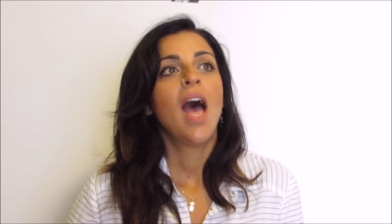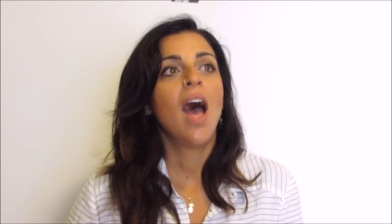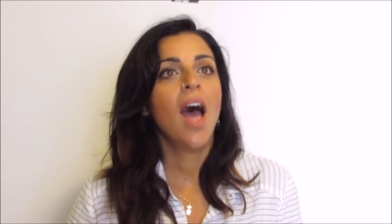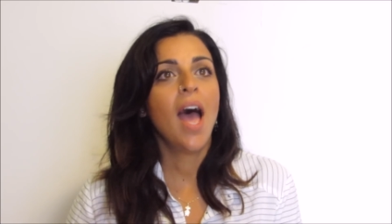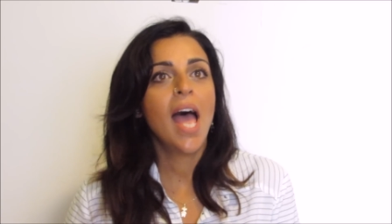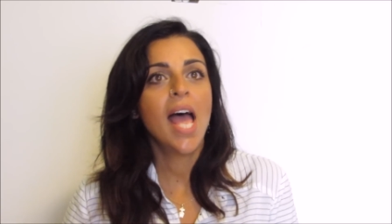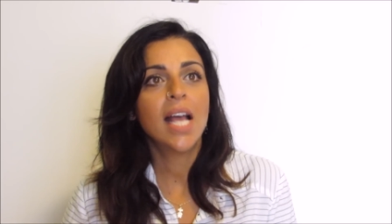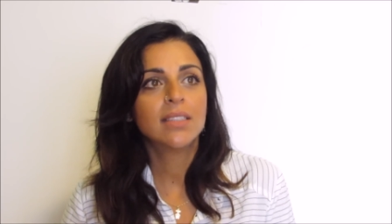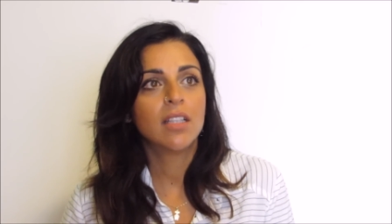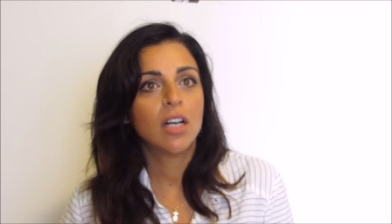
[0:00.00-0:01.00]

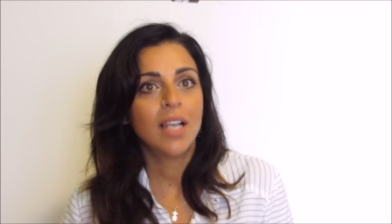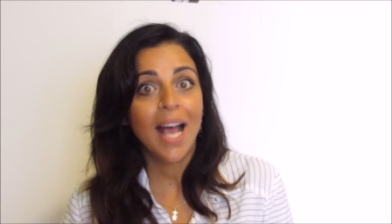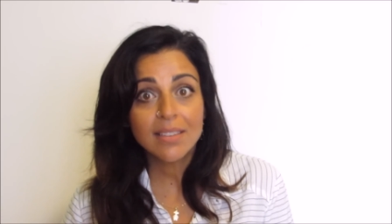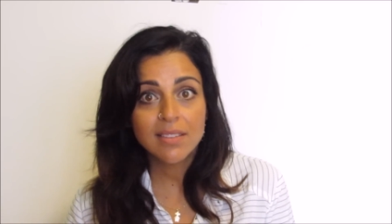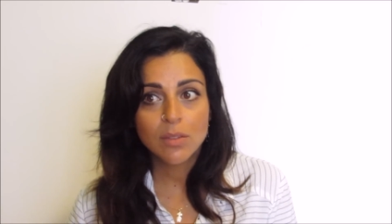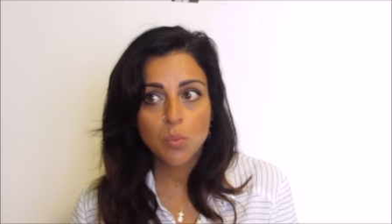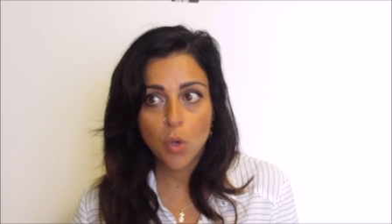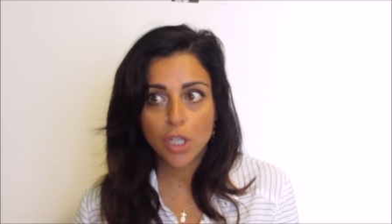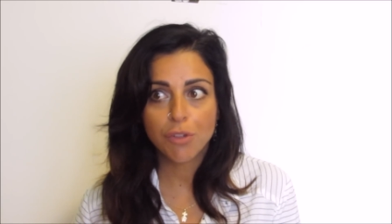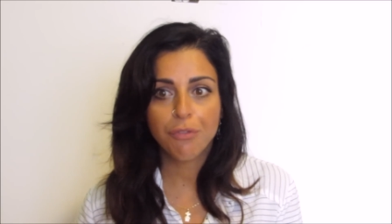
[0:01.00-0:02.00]
And the last
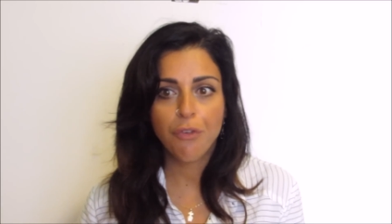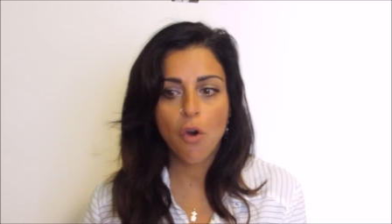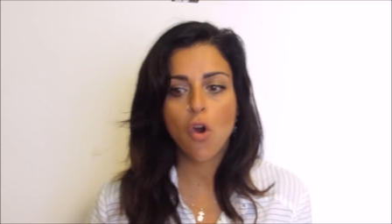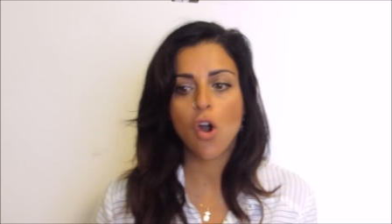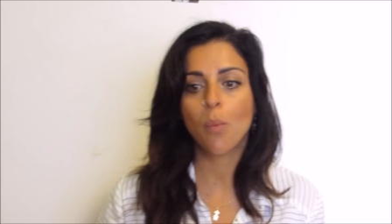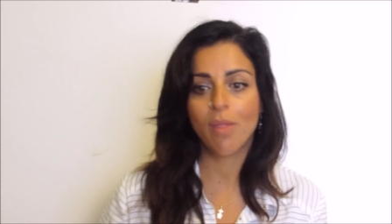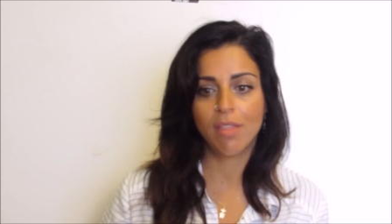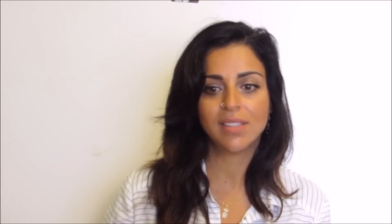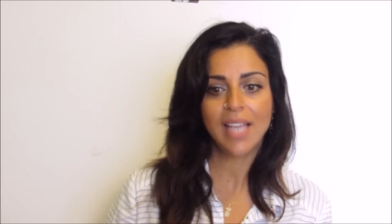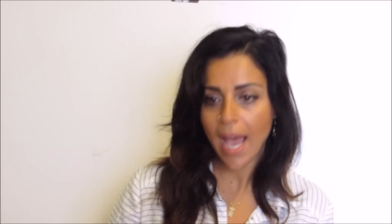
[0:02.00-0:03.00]
word for with
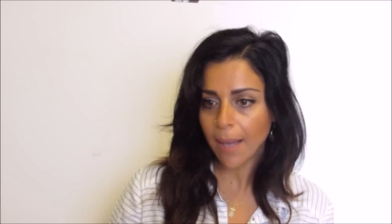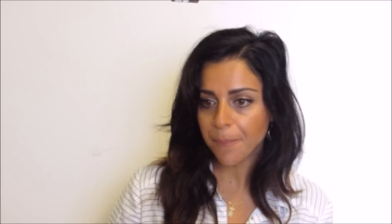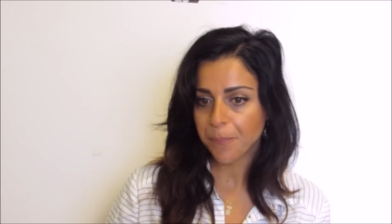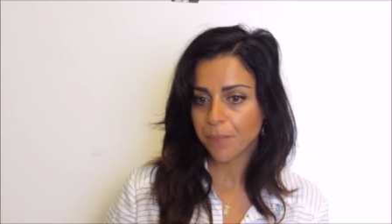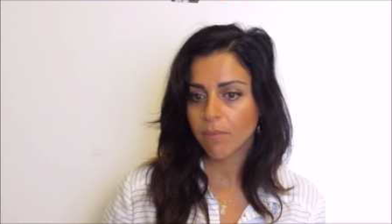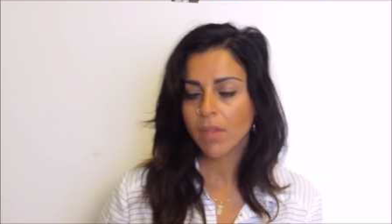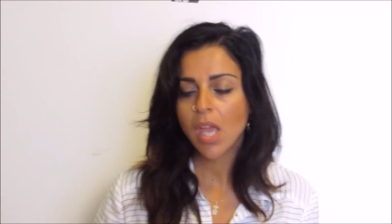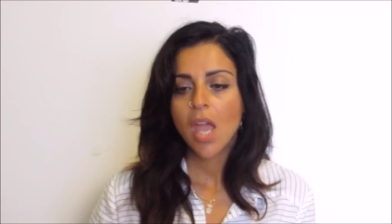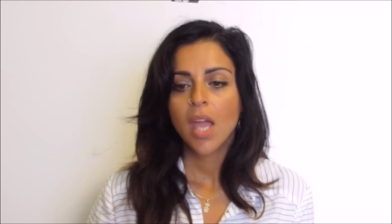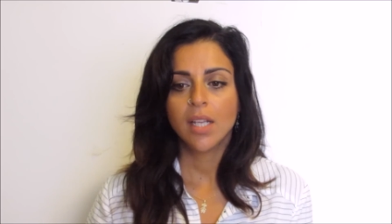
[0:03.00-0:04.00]
the ta
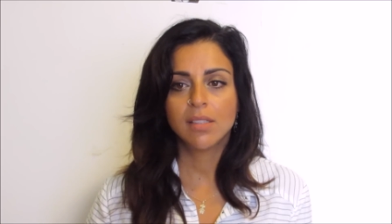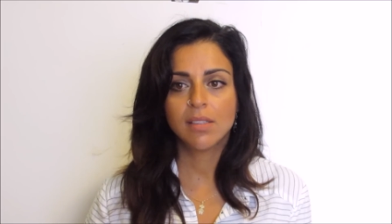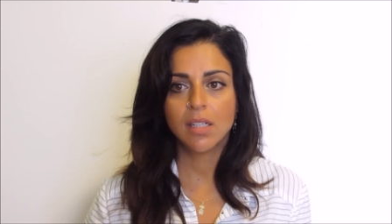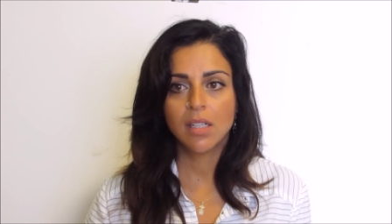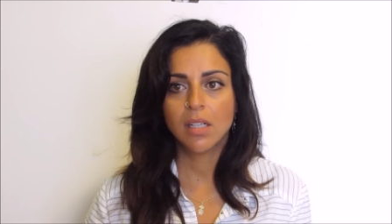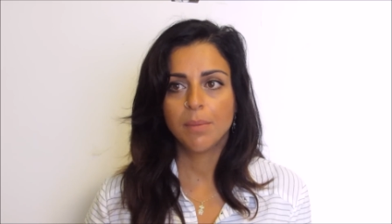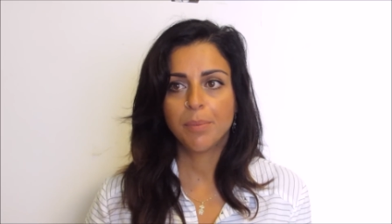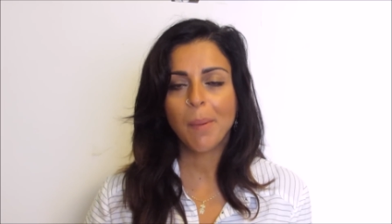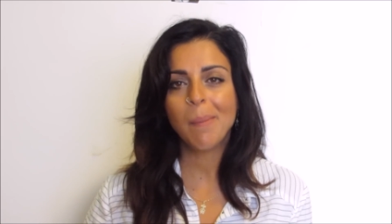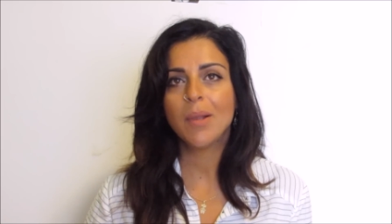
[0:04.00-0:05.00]
is
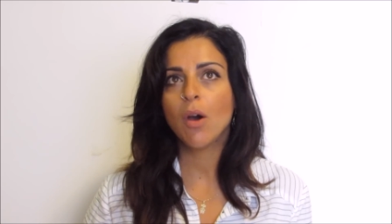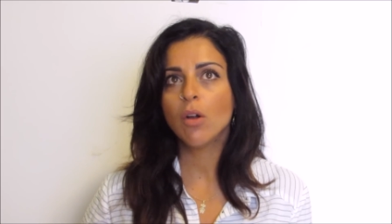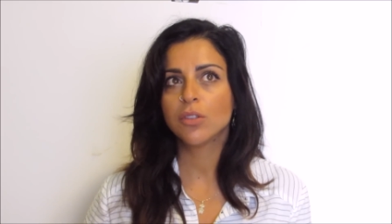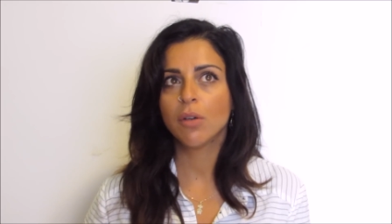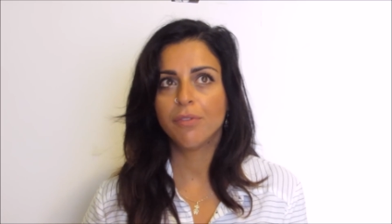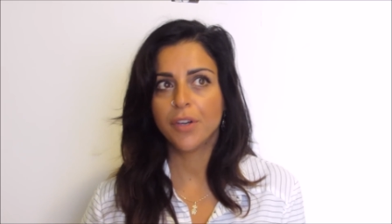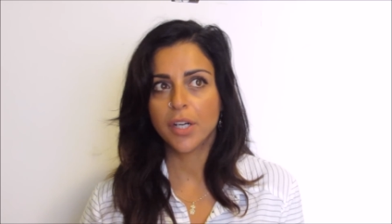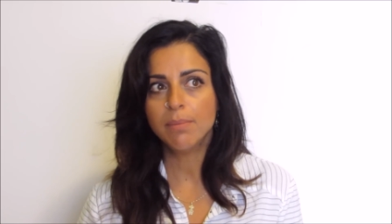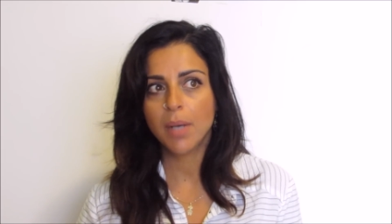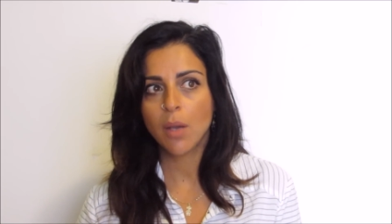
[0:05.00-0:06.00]
probably also a
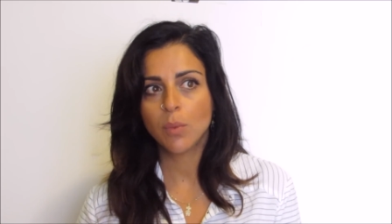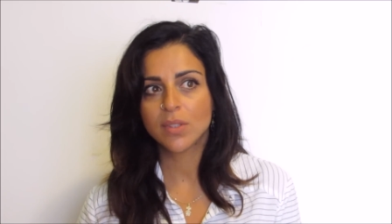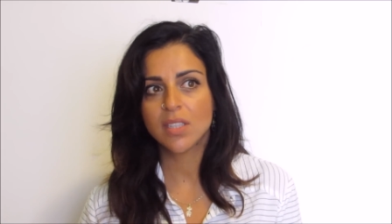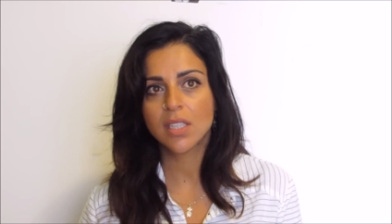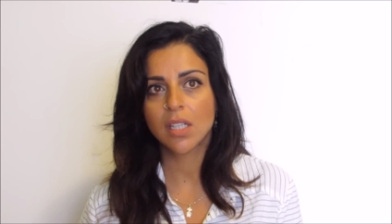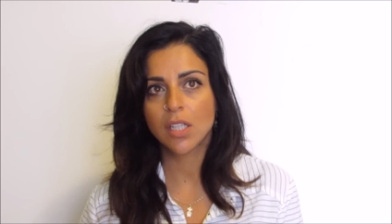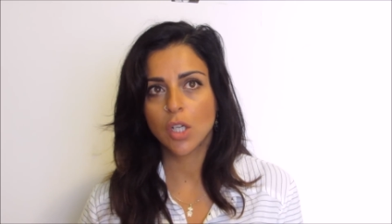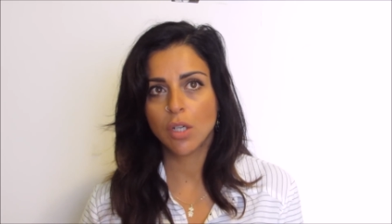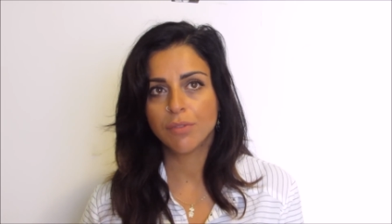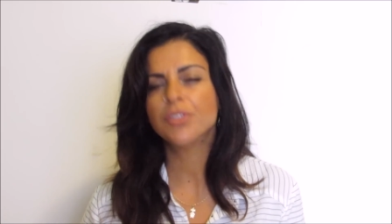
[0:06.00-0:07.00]
verb. I was thinking
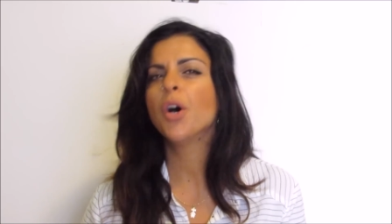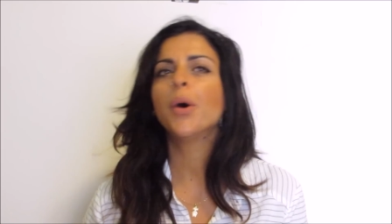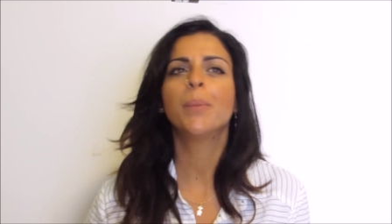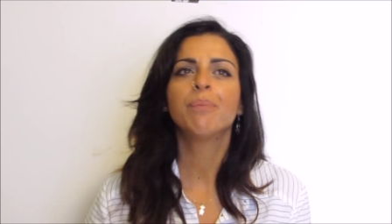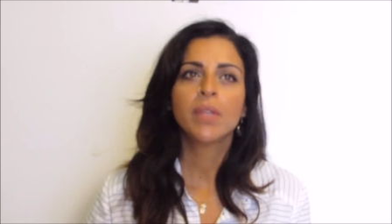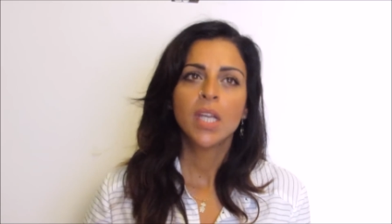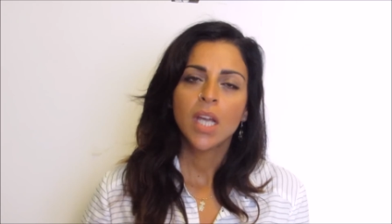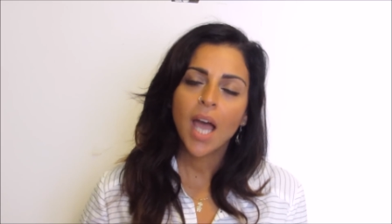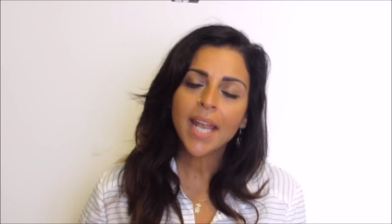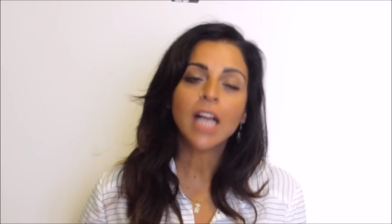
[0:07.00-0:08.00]
of an
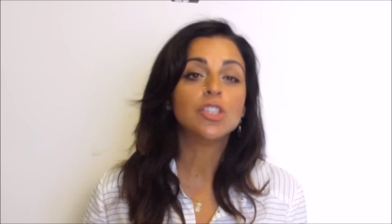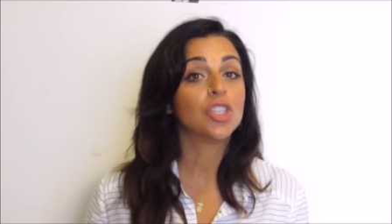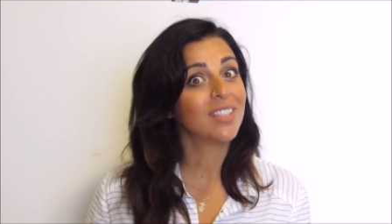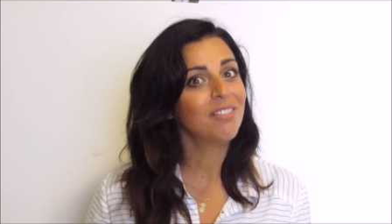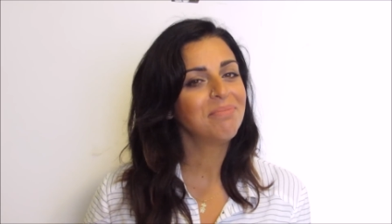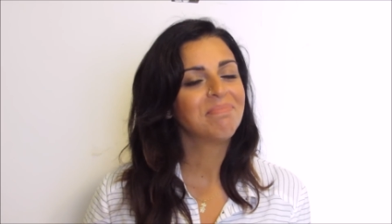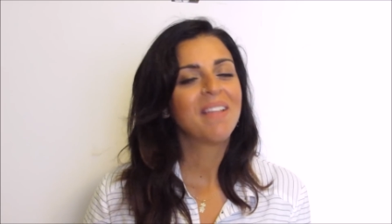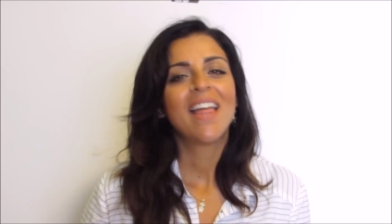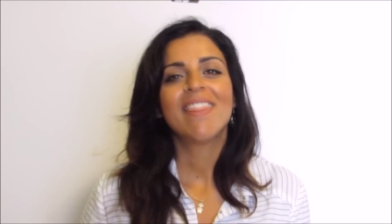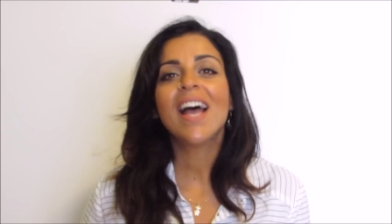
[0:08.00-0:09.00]
adjective.
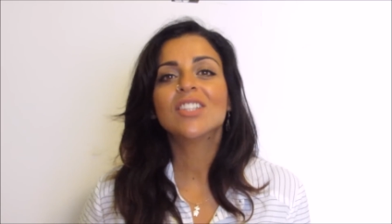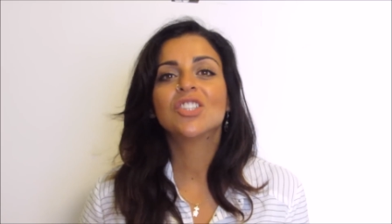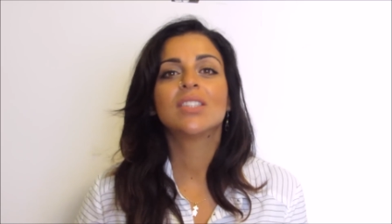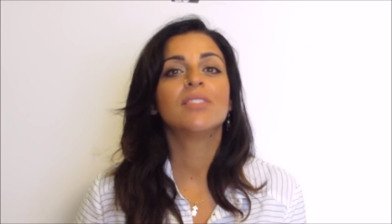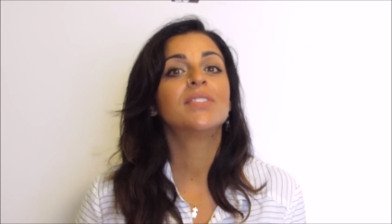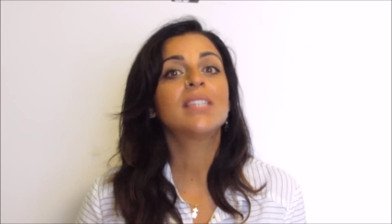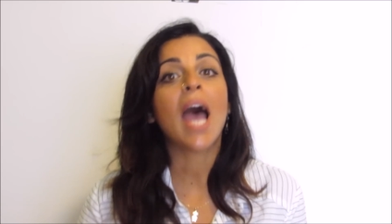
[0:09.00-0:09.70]
The adjective